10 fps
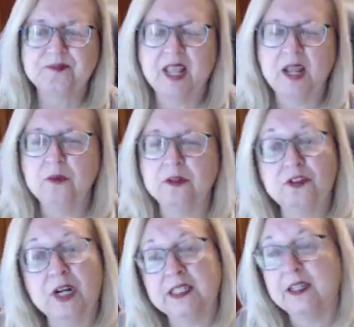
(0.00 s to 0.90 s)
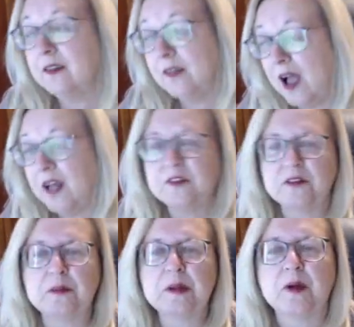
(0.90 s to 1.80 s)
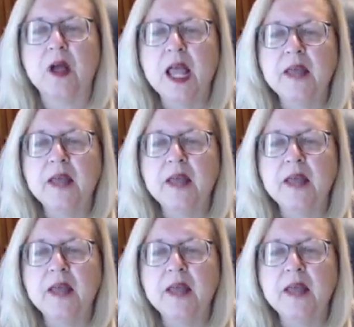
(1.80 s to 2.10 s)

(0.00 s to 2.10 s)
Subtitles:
And attracting a lot of different people.